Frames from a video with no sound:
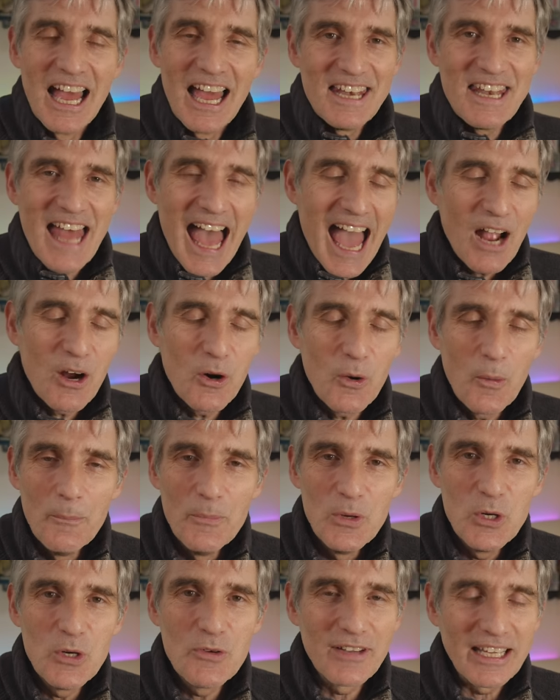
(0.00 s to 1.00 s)
Now,
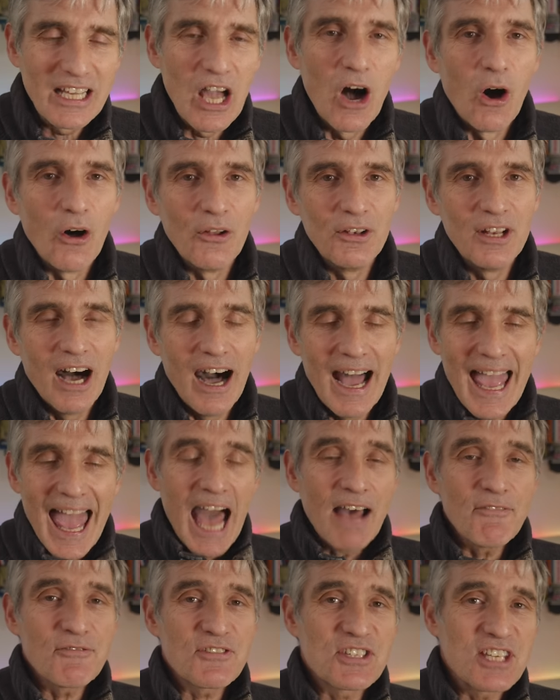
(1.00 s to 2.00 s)
moving on, I
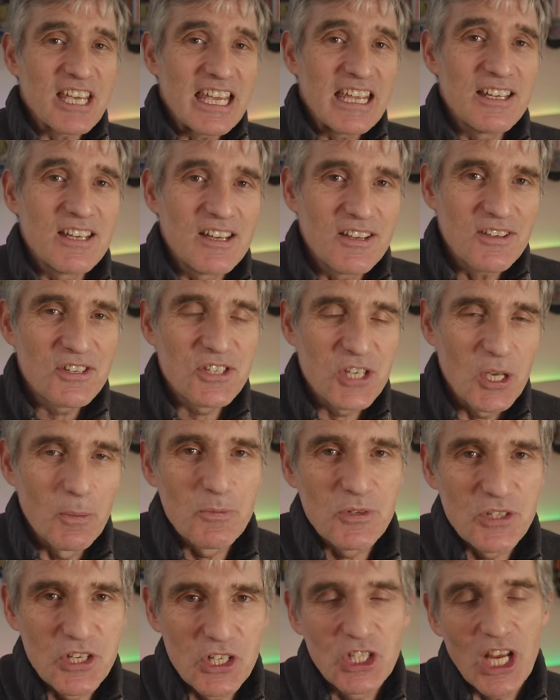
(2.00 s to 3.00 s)
have seen
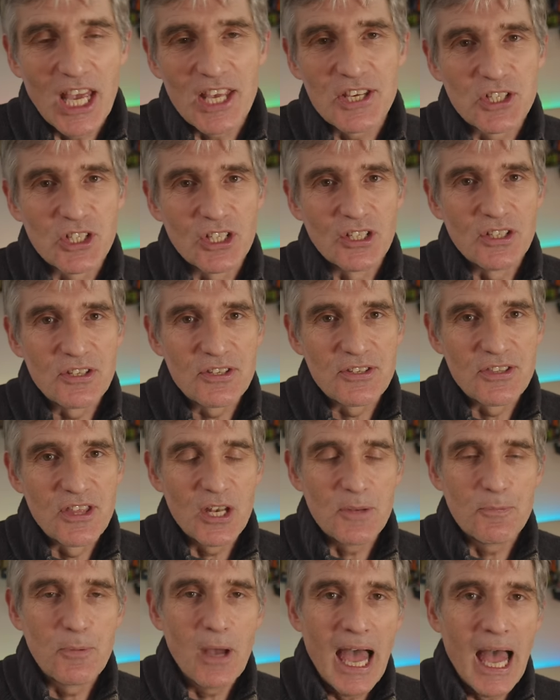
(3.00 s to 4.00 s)
some suggestions
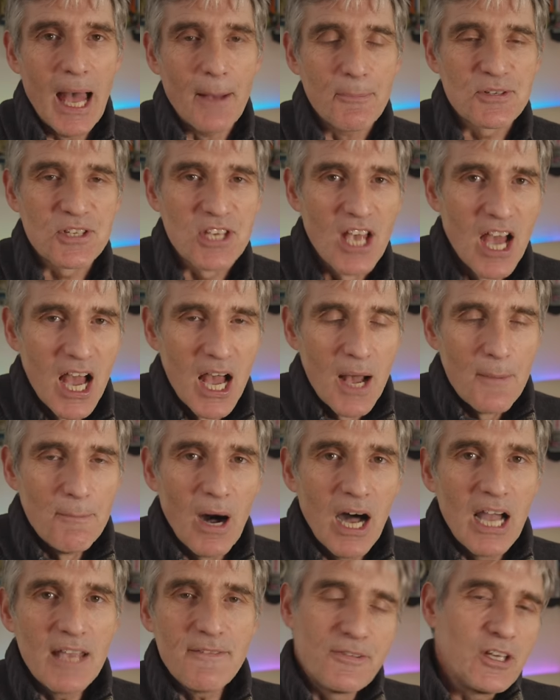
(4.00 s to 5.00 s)
that perhaps
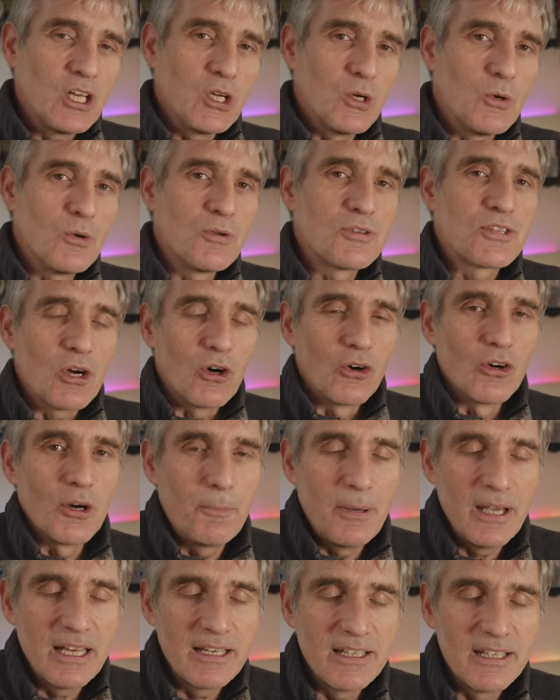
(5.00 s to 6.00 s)
my views or
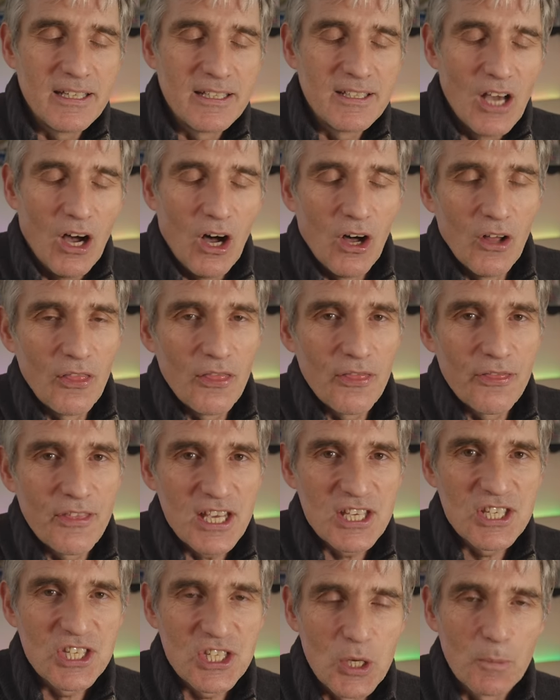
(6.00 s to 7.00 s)
opinion on
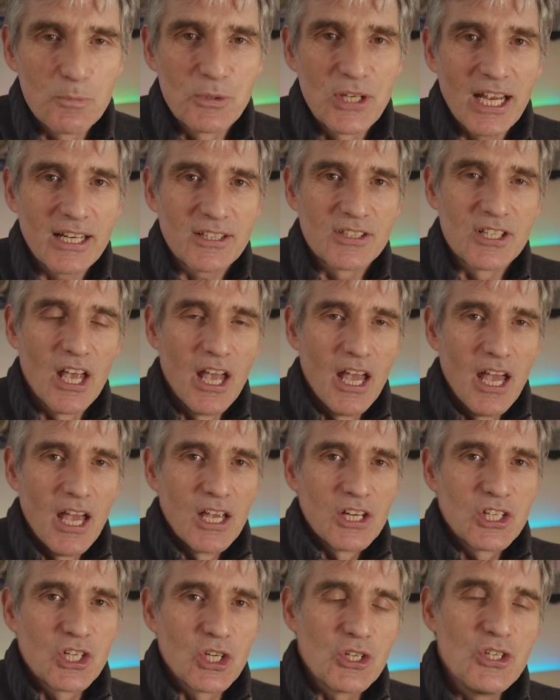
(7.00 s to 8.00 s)
this subject
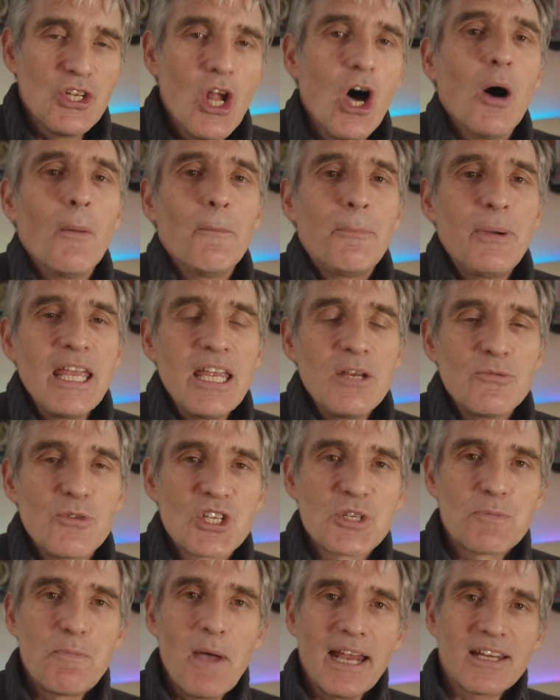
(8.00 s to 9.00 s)
should not be
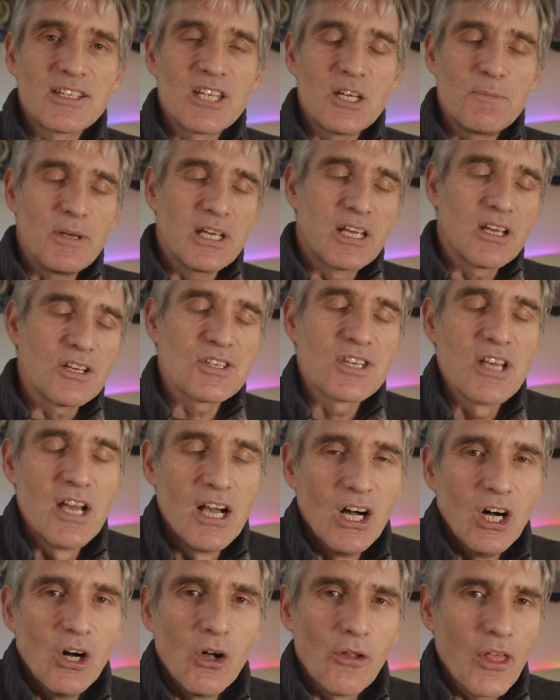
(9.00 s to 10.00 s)
respected because
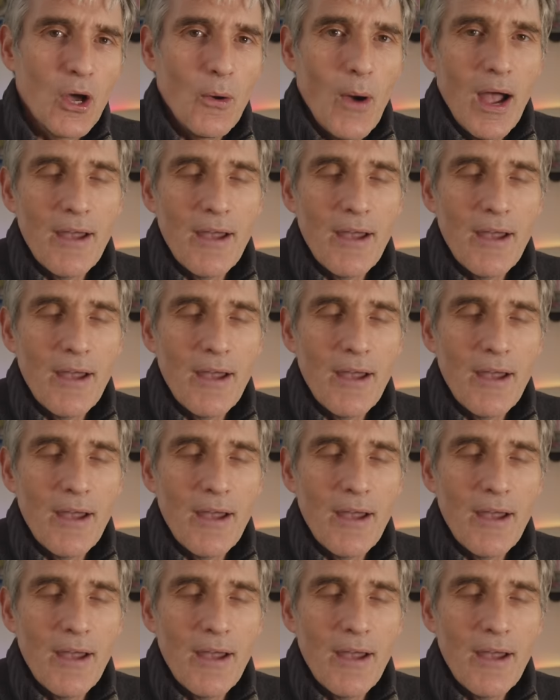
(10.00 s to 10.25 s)
although